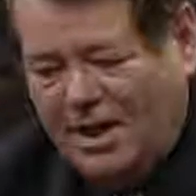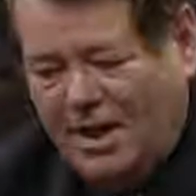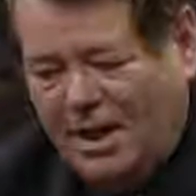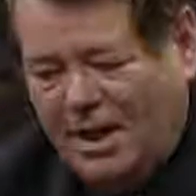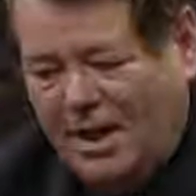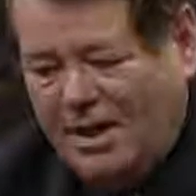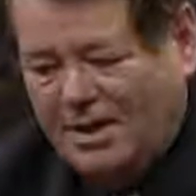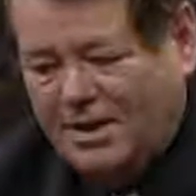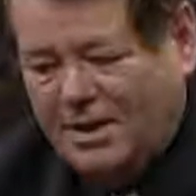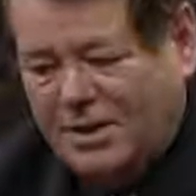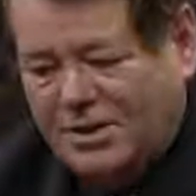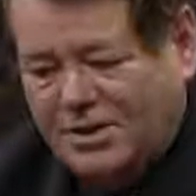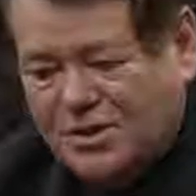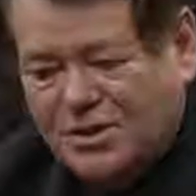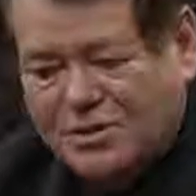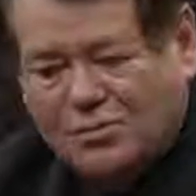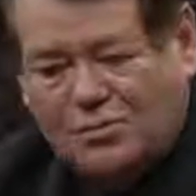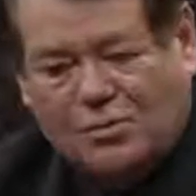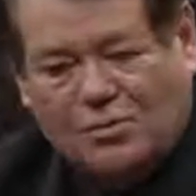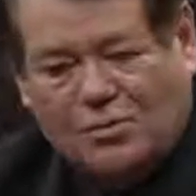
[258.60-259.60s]
And it
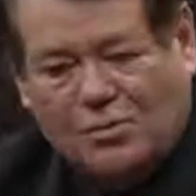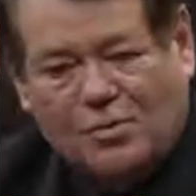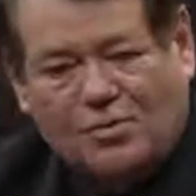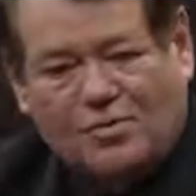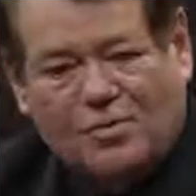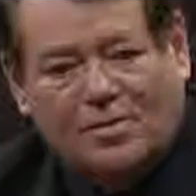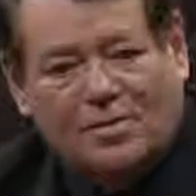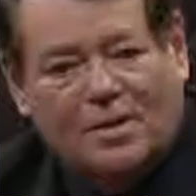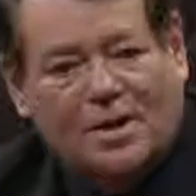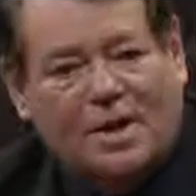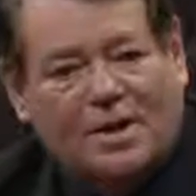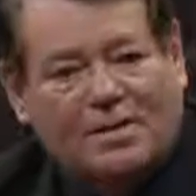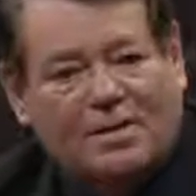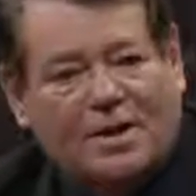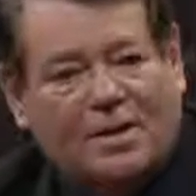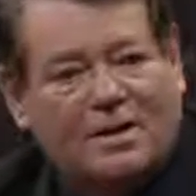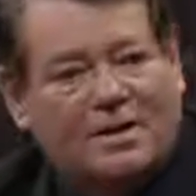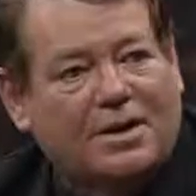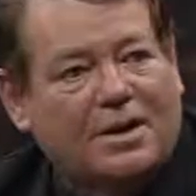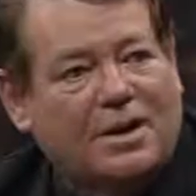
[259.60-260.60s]
just grew from there.
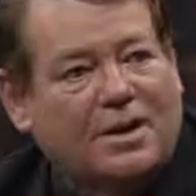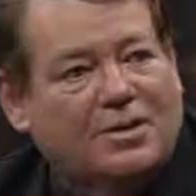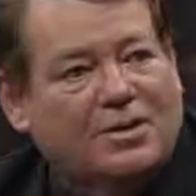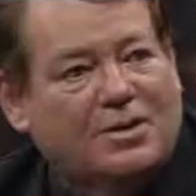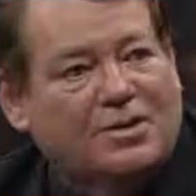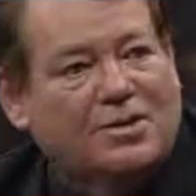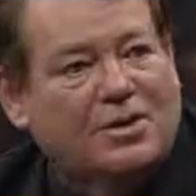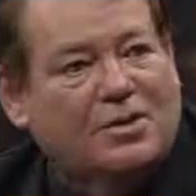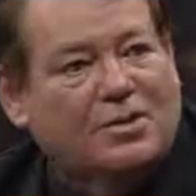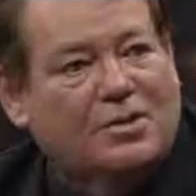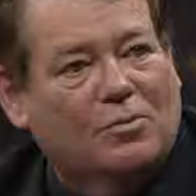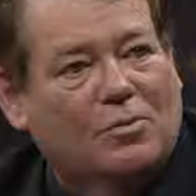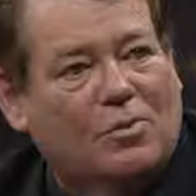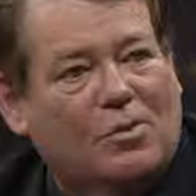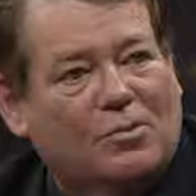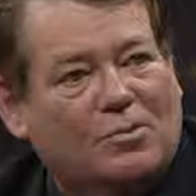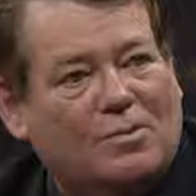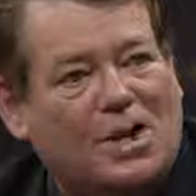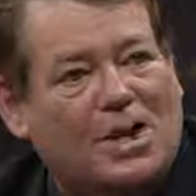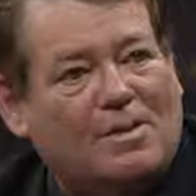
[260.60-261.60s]
Then the
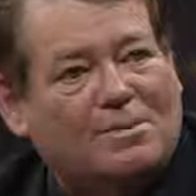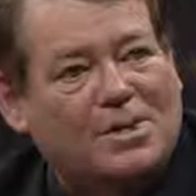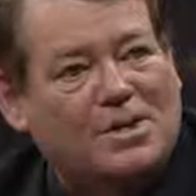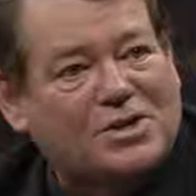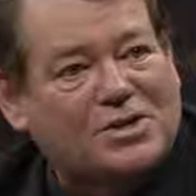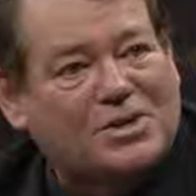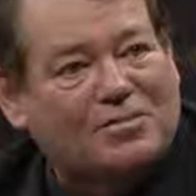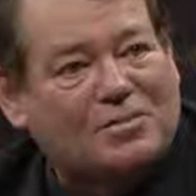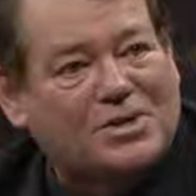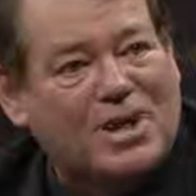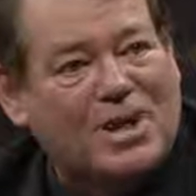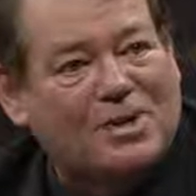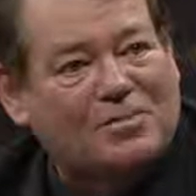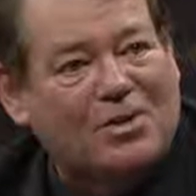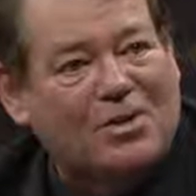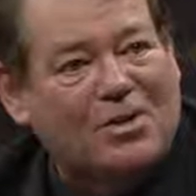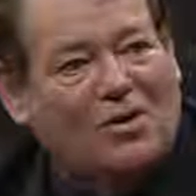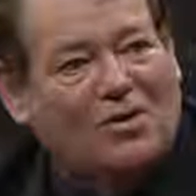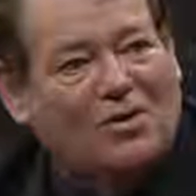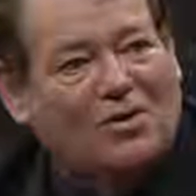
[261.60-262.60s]
World Championships came
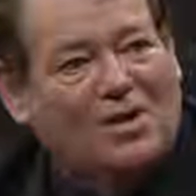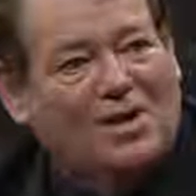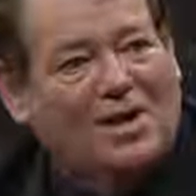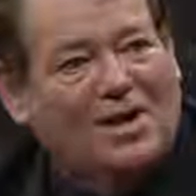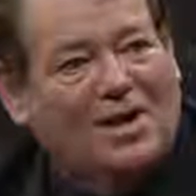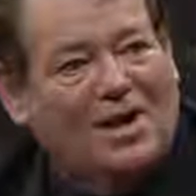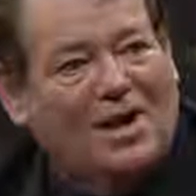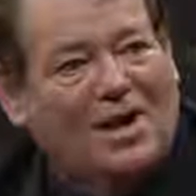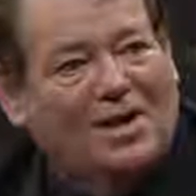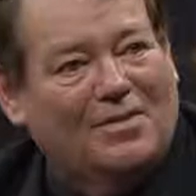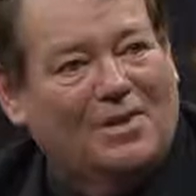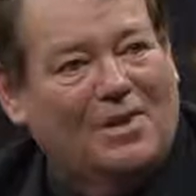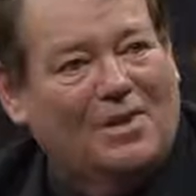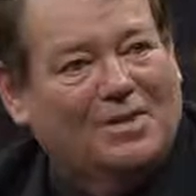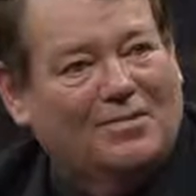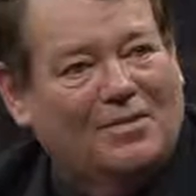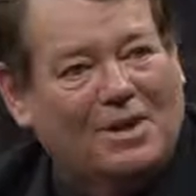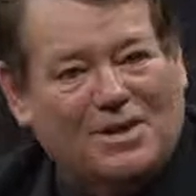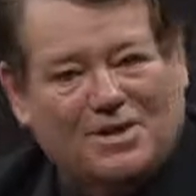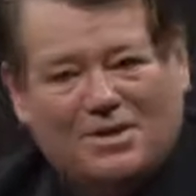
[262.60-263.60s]
along, and then
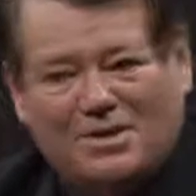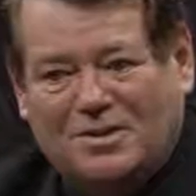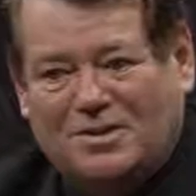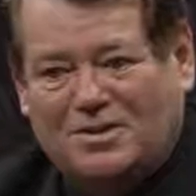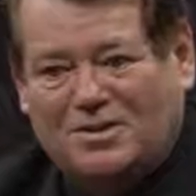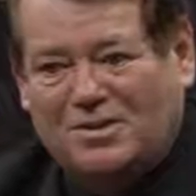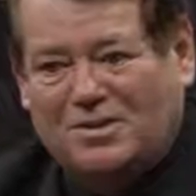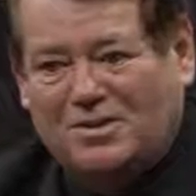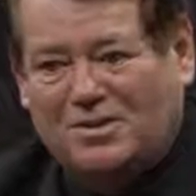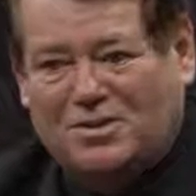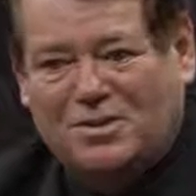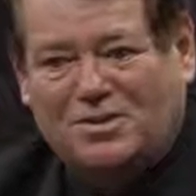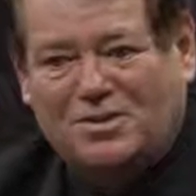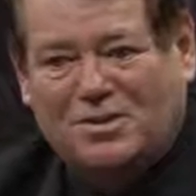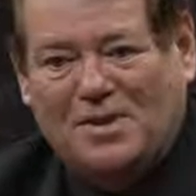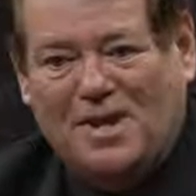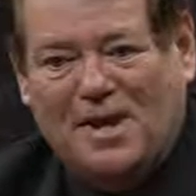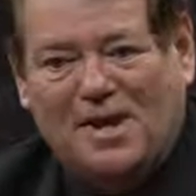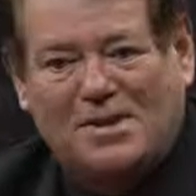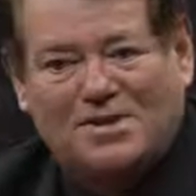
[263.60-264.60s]
it went to
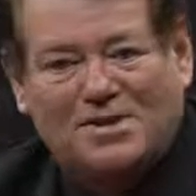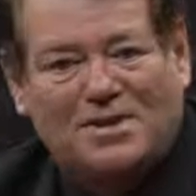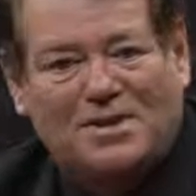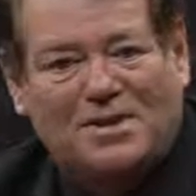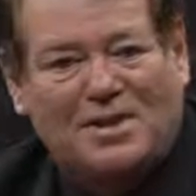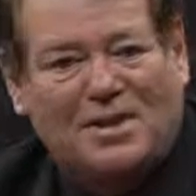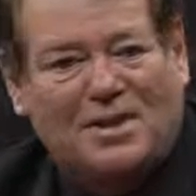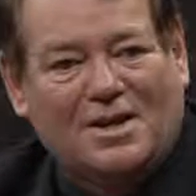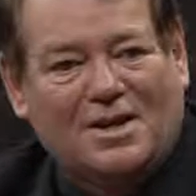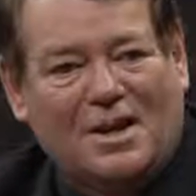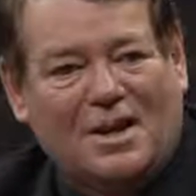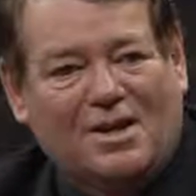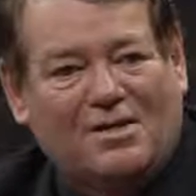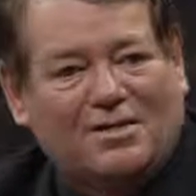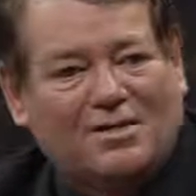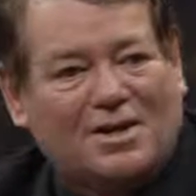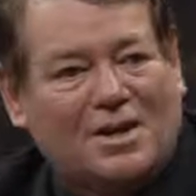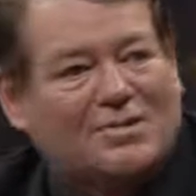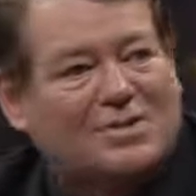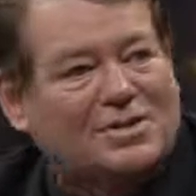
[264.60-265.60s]
2,000. Now
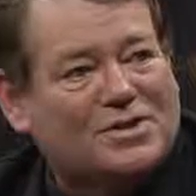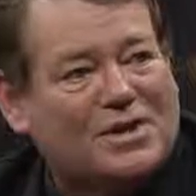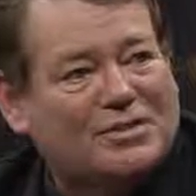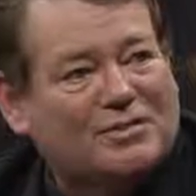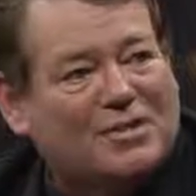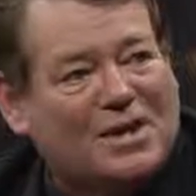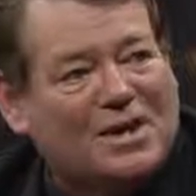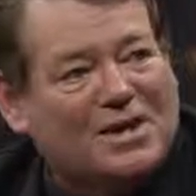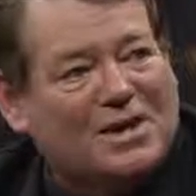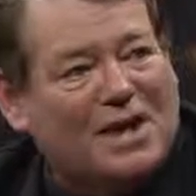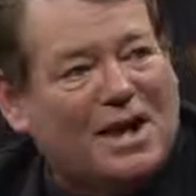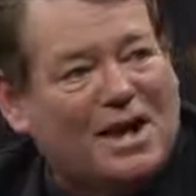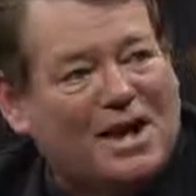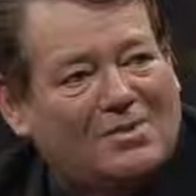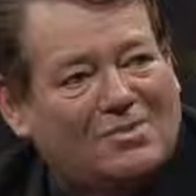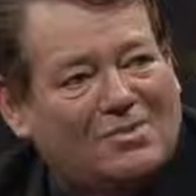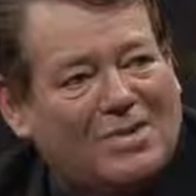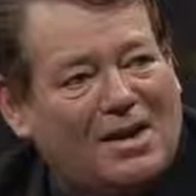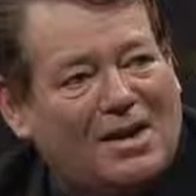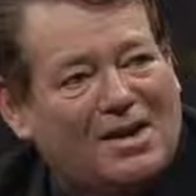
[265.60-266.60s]
it's over
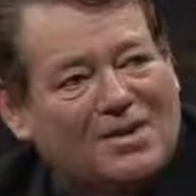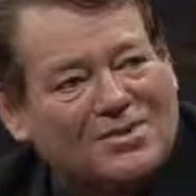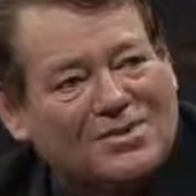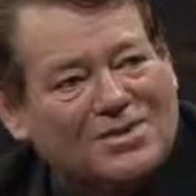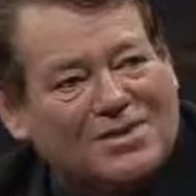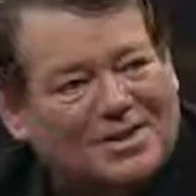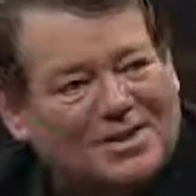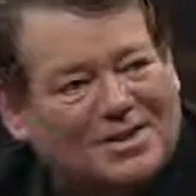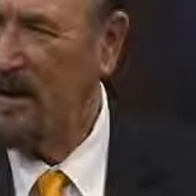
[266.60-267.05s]
17,500.